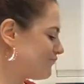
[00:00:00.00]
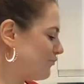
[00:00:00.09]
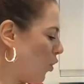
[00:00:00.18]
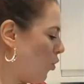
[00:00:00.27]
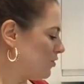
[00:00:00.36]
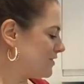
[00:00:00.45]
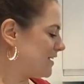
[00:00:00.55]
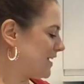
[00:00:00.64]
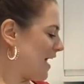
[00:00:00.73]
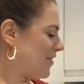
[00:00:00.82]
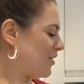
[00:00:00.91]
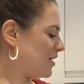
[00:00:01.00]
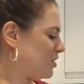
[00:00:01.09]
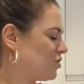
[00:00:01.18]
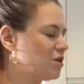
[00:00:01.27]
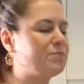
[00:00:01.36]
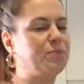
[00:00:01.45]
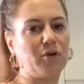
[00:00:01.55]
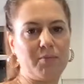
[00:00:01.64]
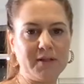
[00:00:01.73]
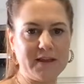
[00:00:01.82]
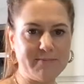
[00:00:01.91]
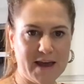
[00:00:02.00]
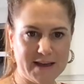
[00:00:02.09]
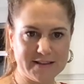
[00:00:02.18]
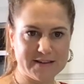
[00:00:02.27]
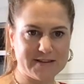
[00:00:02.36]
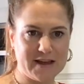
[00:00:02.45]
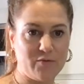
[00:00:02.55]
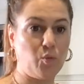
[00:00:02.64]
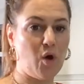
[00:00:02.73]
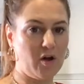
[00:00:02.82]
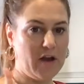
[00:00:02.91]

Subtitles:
Altogether, you could probably make this in 1